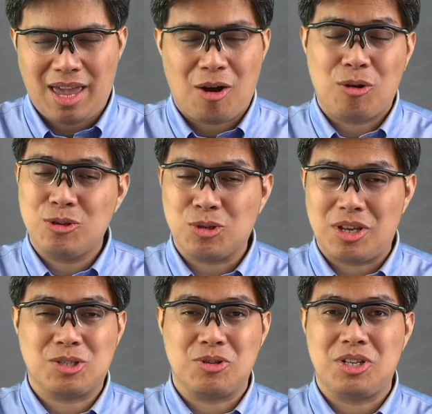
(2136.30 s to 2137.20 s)
also
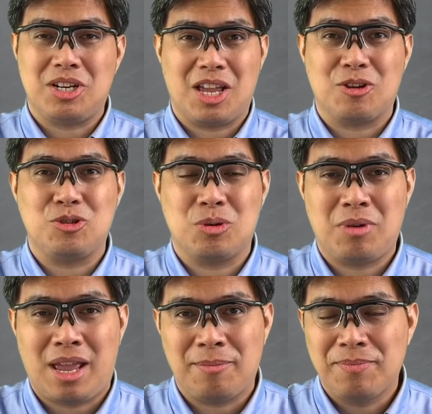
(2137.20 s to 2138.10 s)
is considered a
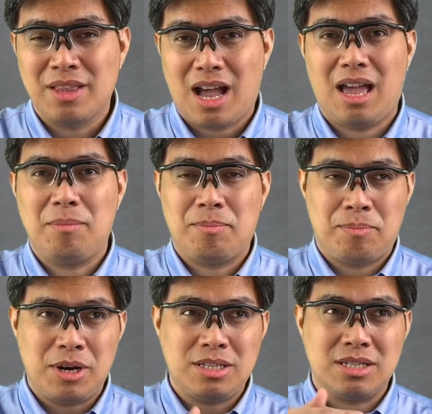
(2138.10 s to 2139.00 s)
consumer, and I
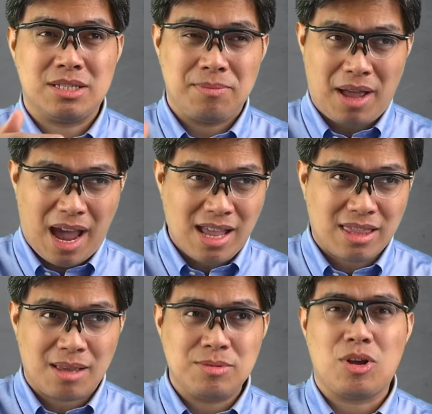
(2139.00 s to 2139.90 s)
have purchased
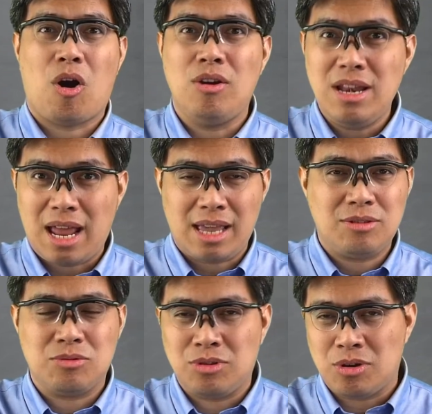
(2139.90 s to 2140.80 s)
items online
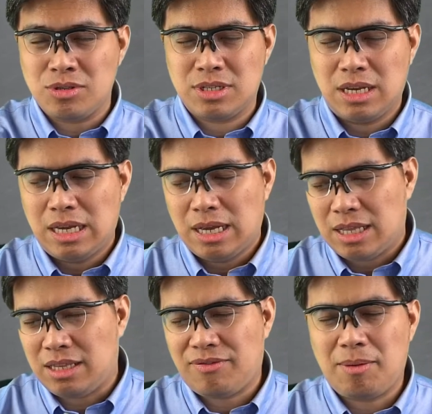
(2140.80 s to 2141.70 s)
through those
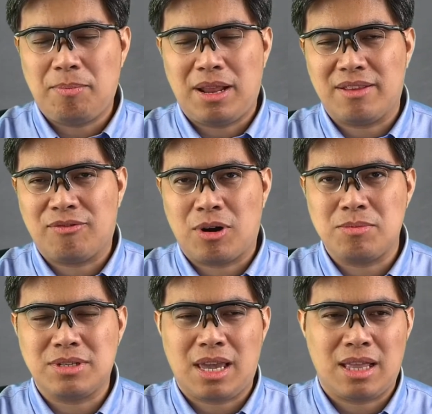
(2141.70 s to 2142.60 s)
different
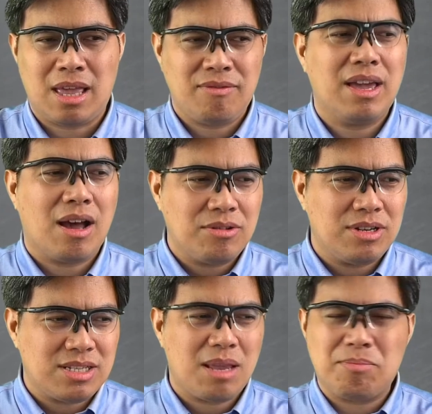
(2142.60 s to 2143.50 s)
platforms and have encountered
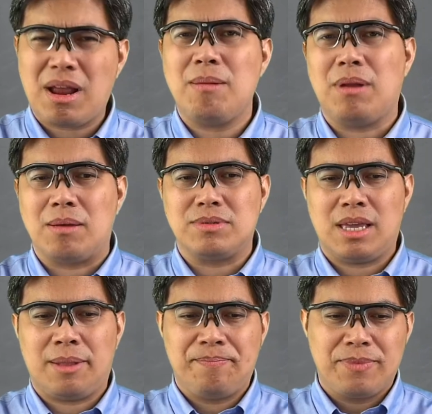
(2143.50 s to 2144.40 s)
the same problems.
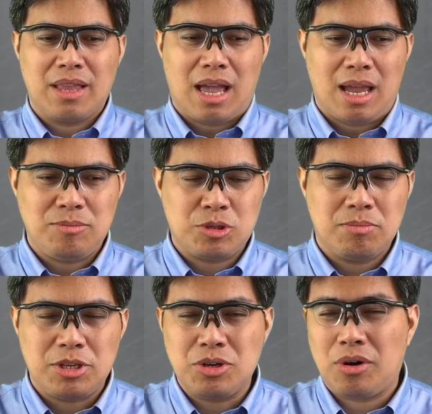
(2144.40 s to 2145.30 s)
And I'm sure
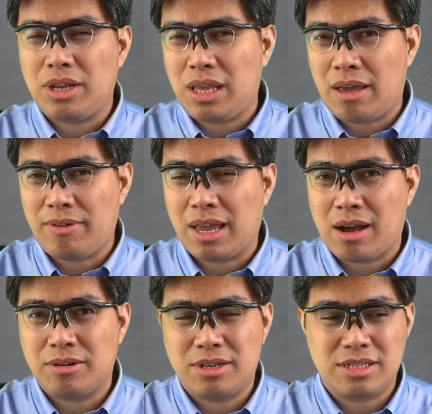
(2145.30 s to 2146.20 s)
majority have
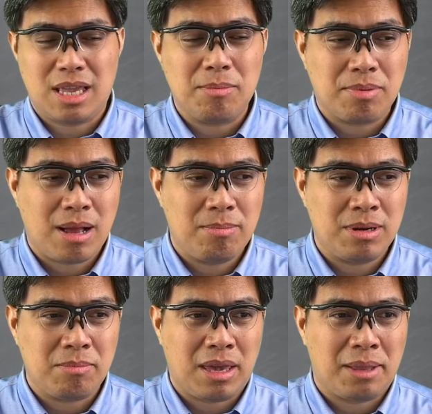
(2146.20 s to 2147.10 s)
encountered the same
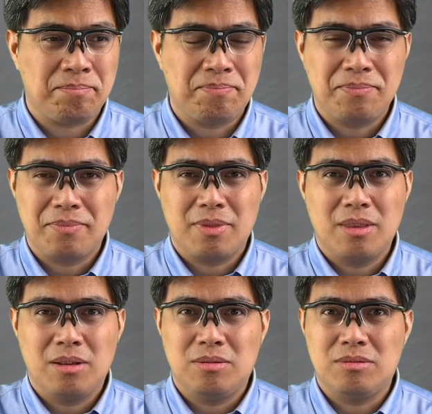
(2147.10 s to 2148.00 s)
problem. And
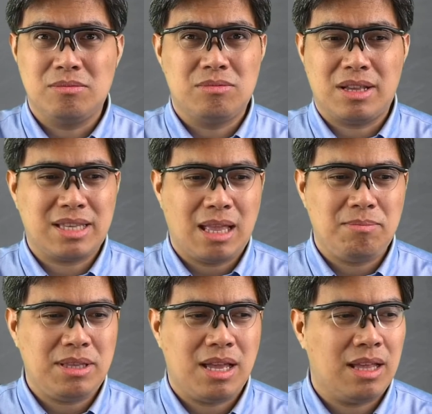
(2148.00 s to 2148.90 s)
what can
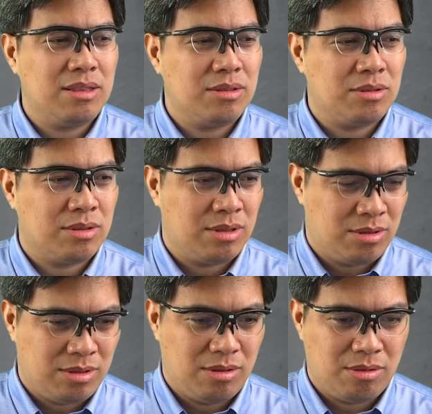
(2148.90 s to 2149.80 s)
be done
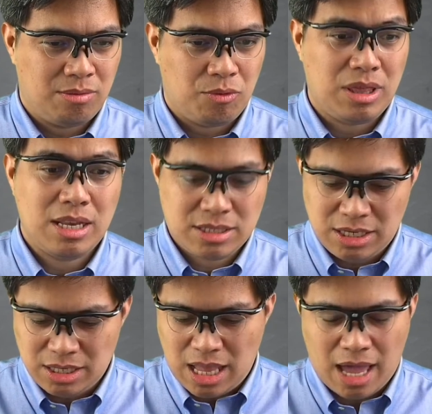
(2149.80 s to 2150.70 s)
with this
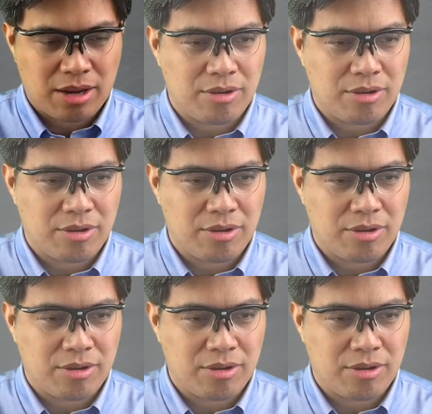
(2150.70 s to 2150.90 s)
scenario